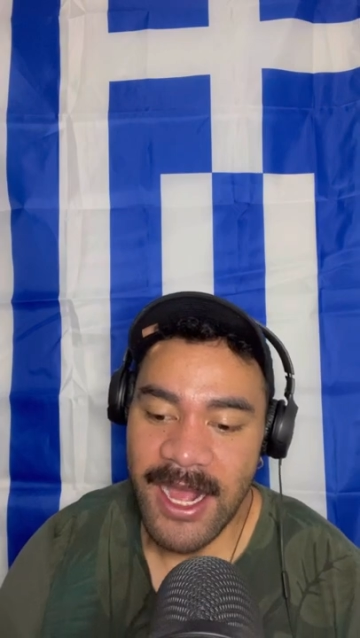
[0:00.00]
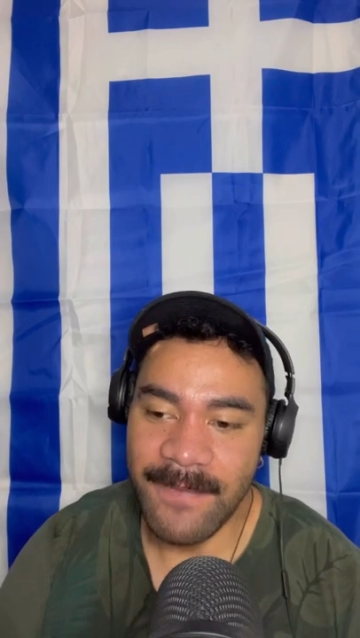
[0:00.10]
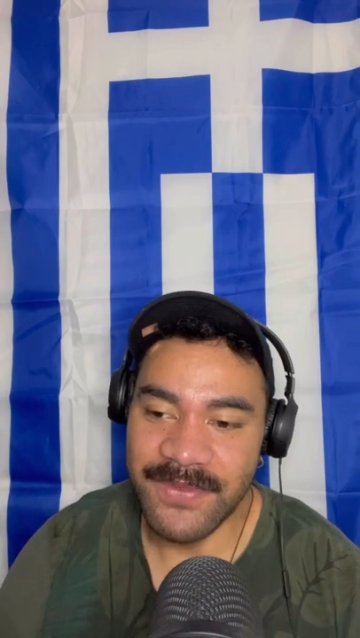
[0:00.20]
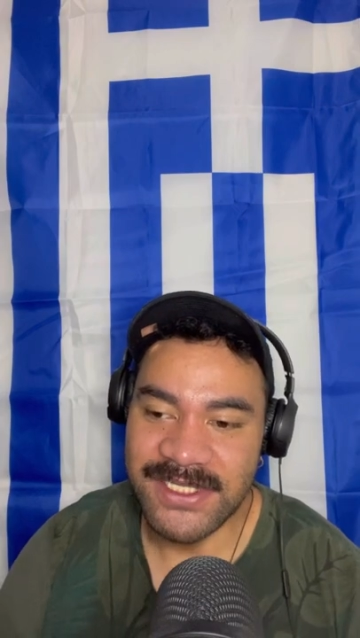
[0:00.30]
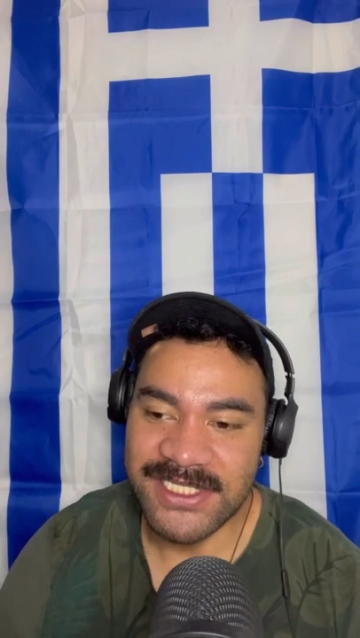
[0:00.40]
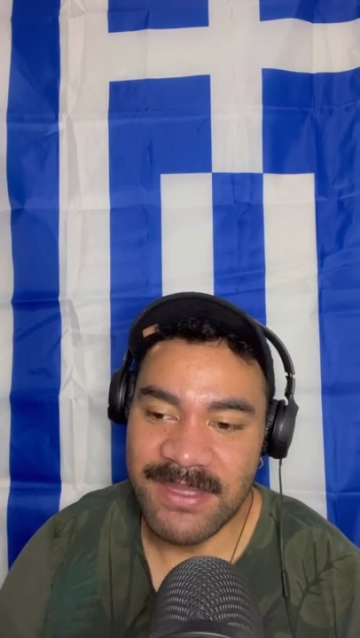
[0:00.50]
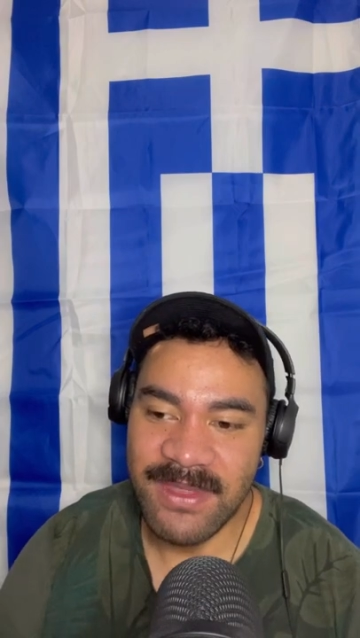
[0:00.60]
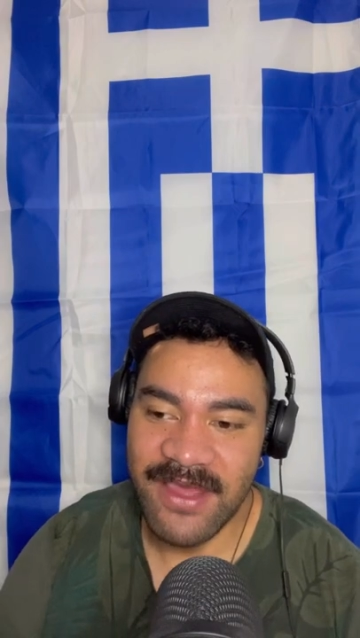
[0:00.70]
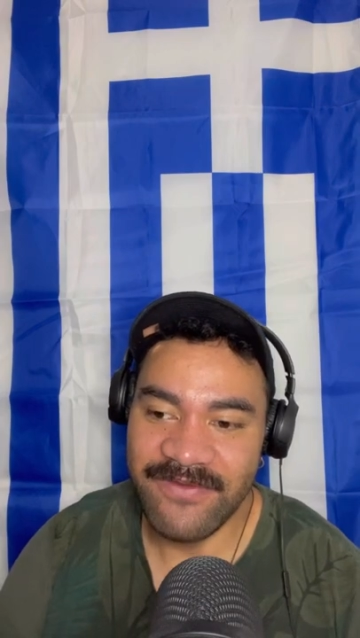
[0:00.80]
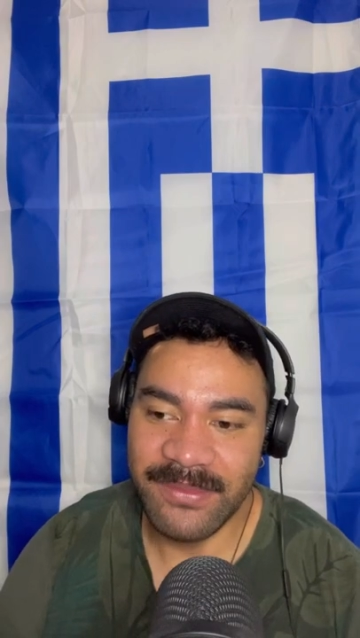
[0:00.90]
This team
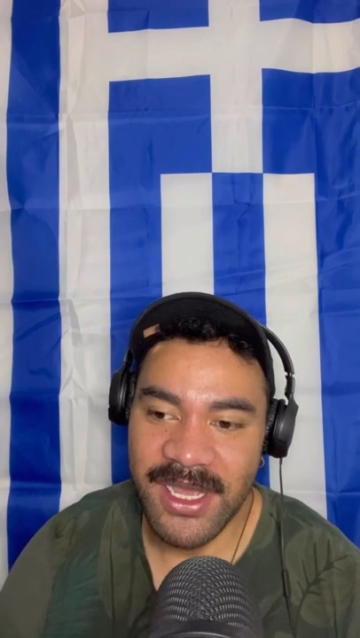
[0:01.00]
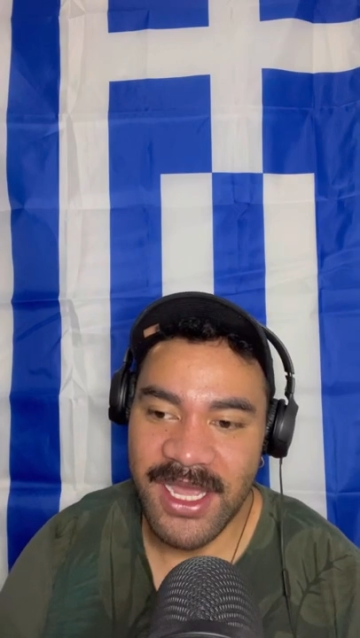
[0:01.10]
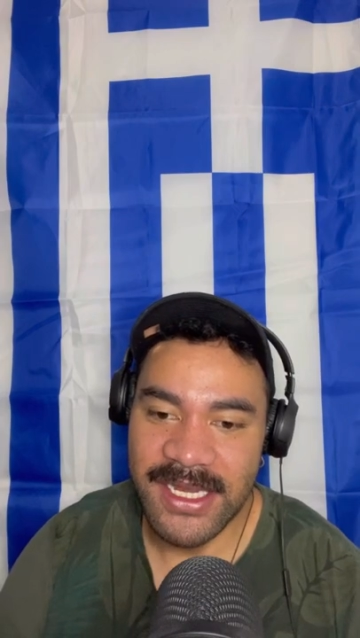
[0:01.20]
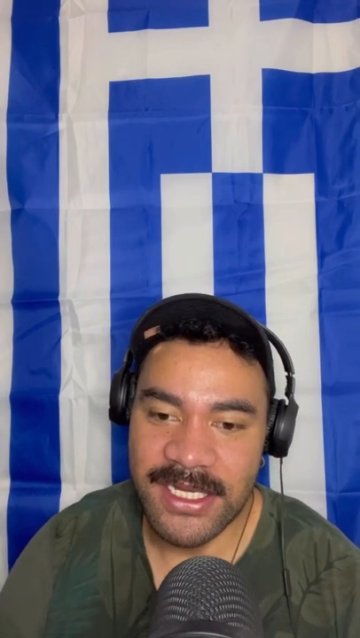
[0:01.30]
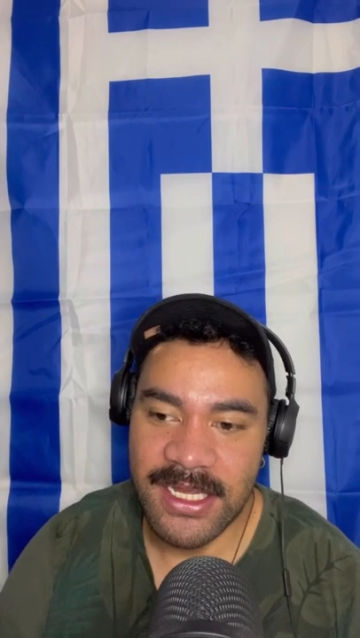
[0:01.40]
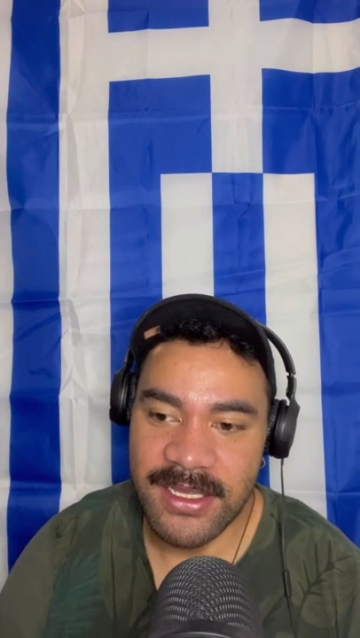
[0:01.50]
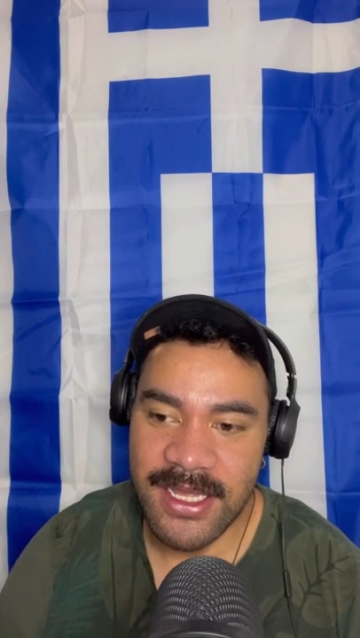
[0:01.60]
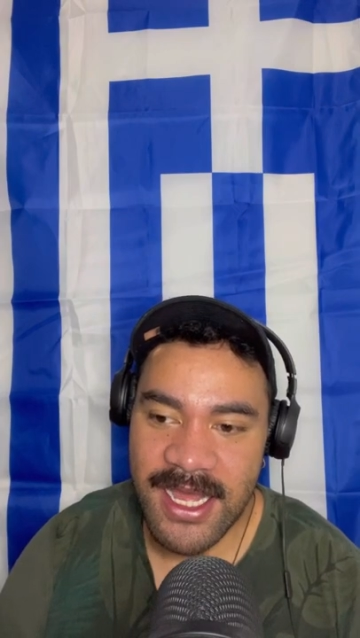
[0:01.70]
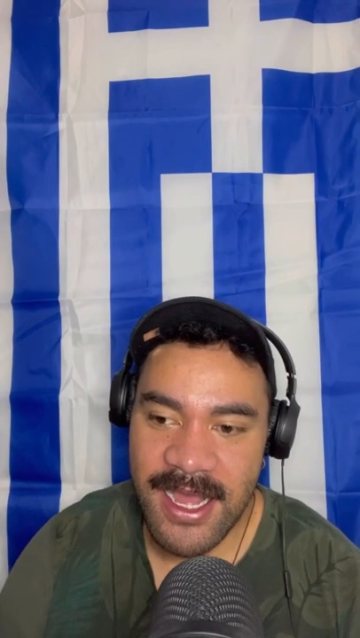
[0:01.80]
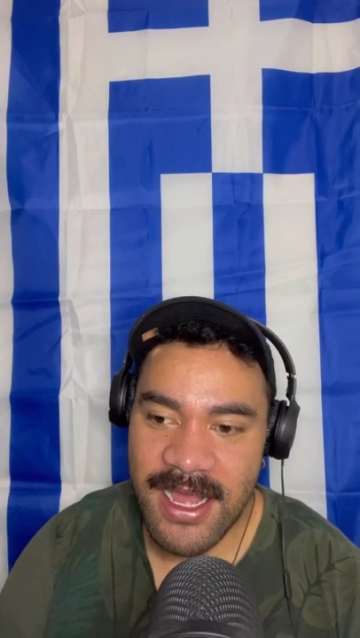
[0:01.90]
here for mine
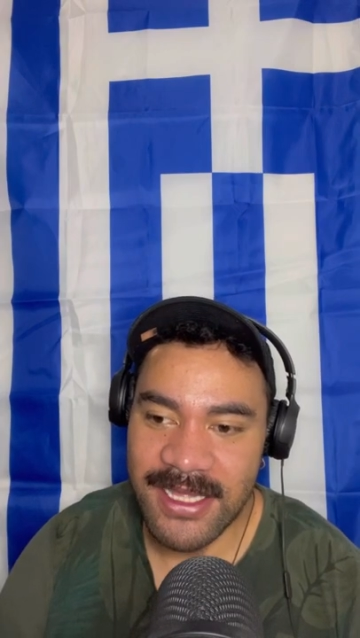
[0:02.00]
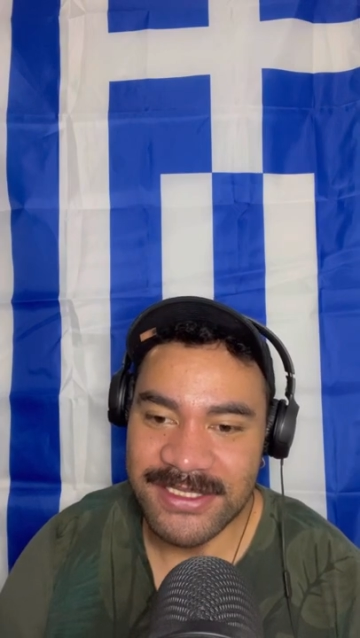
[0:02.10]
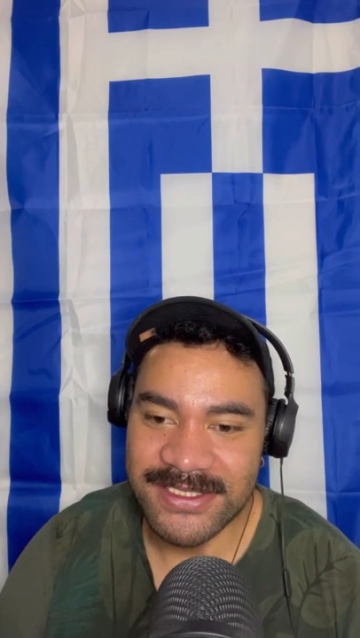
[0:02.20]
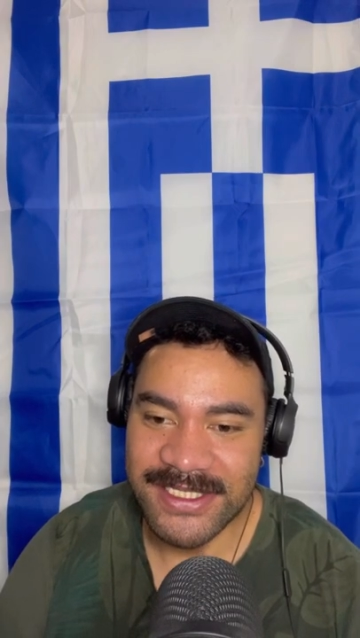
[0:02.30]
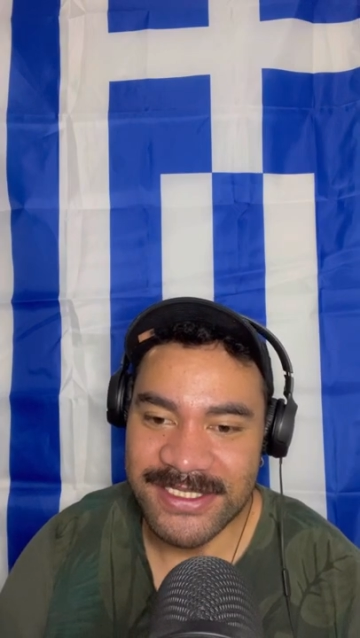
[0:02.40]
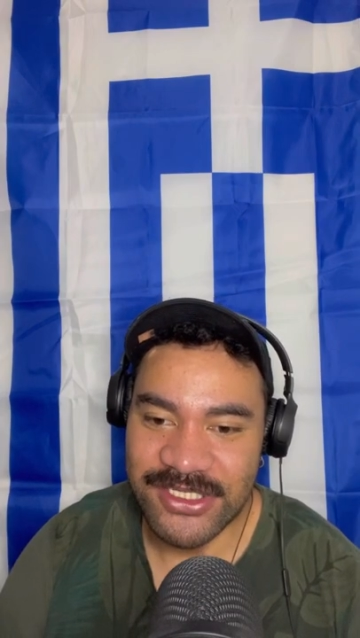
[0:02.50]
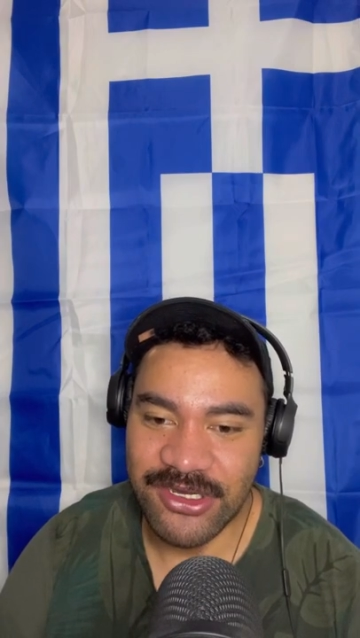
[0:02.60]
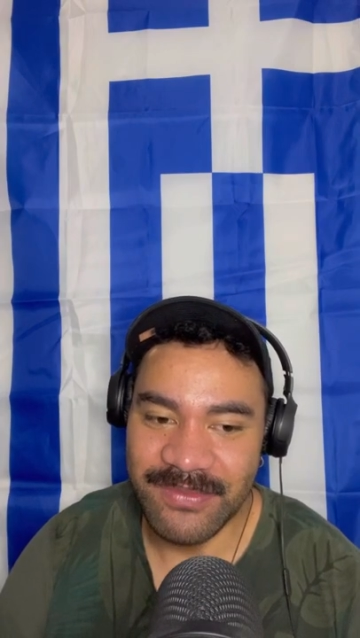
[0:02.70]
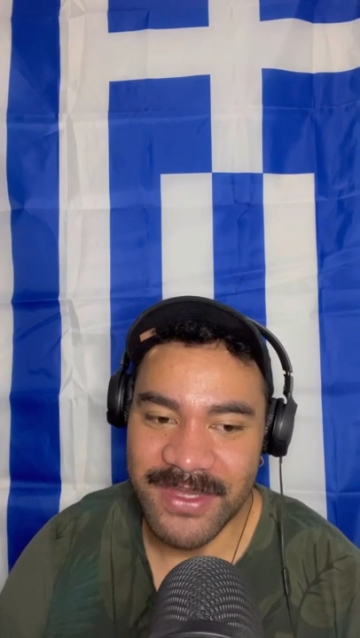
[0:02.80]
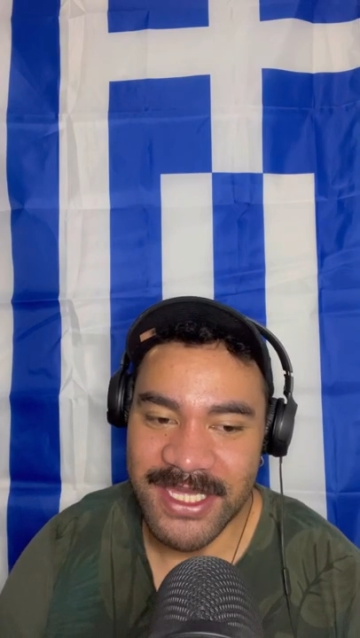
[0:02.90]
is going
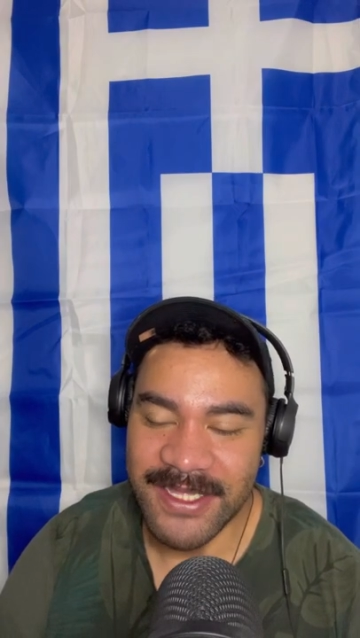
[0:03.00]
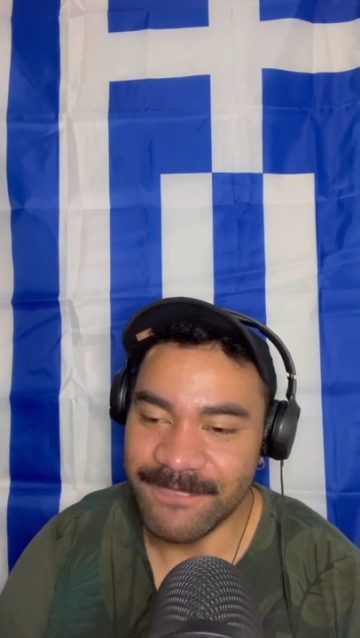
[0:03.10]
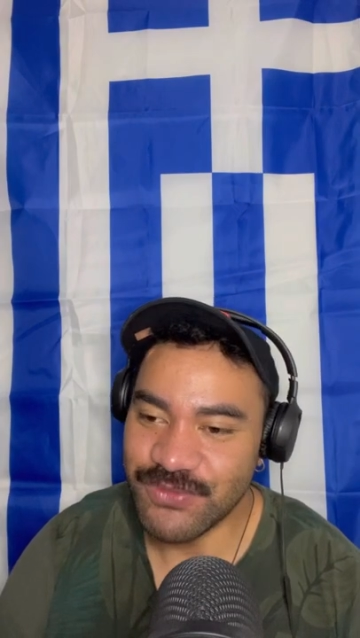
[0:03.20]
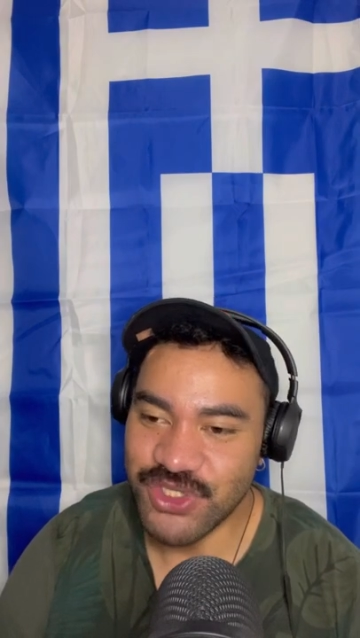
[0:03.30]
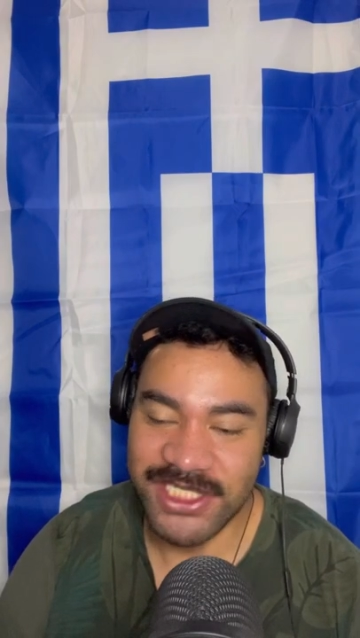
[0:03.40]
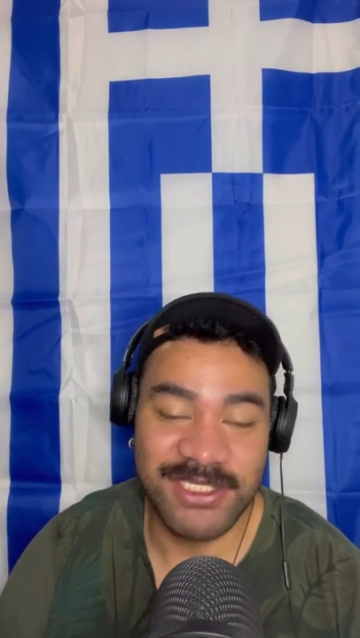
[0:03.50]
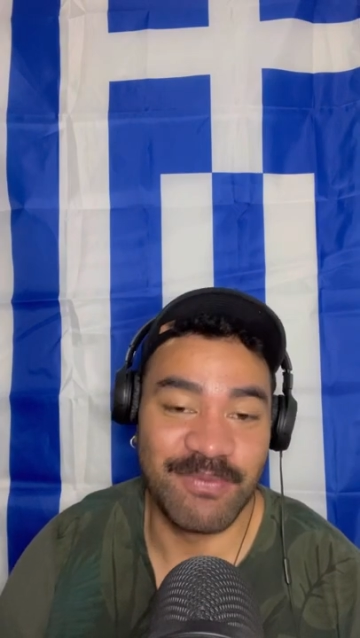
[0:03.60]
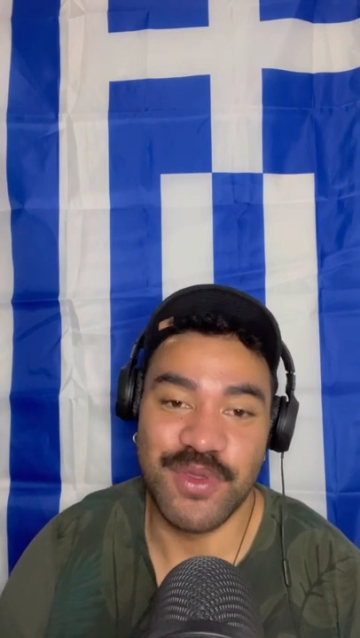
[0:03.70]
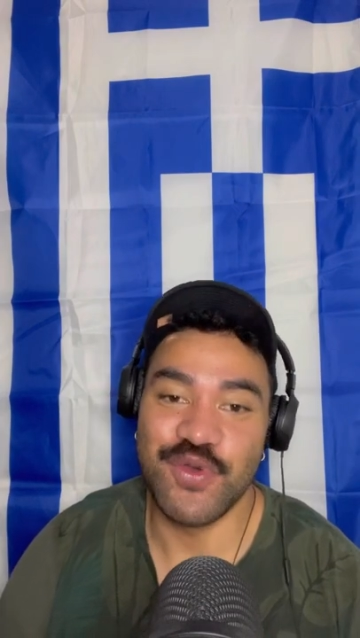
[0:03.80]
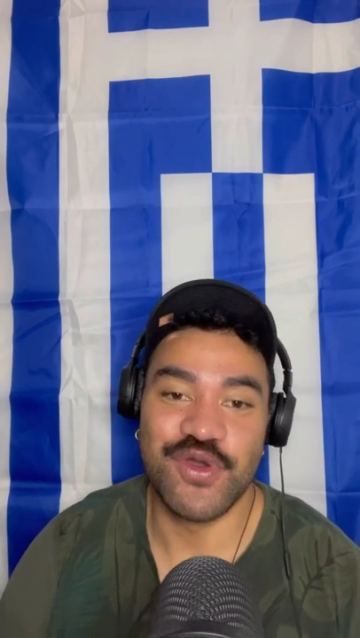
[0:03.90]
to be just a
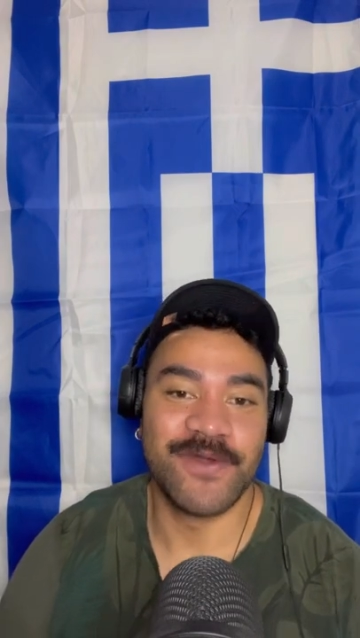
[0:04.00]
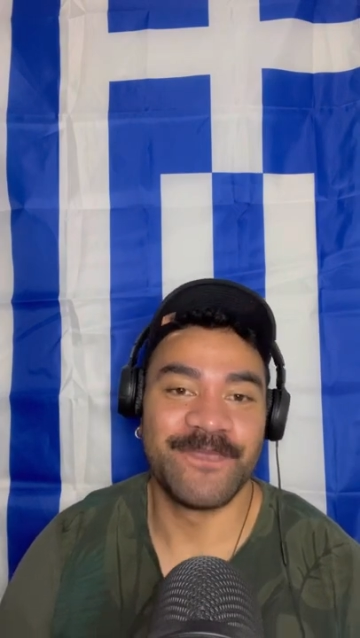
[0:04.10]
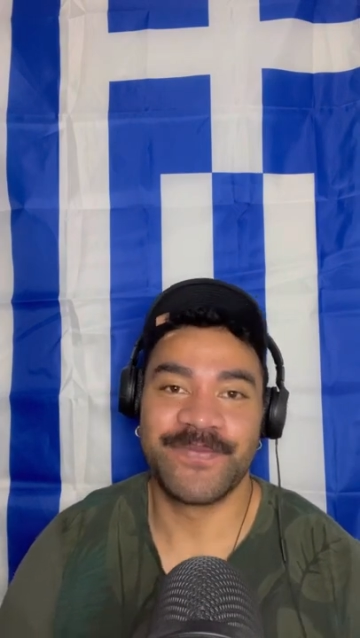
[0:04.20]
pure